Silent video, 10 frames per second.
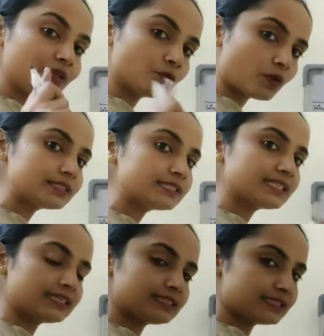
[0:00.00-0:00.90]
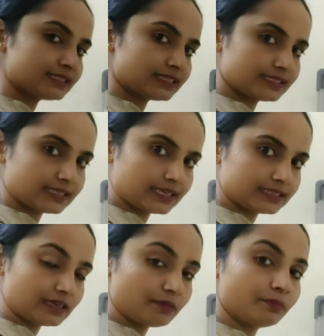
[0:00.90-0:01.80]
one sentence as an
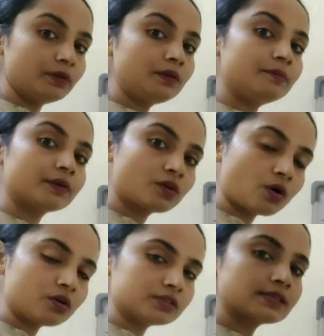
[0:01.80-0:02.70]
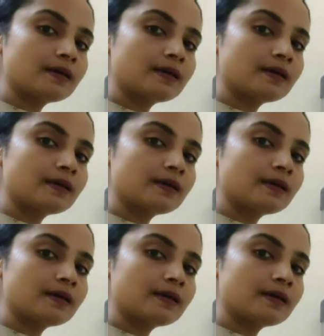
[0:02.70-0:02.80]
example because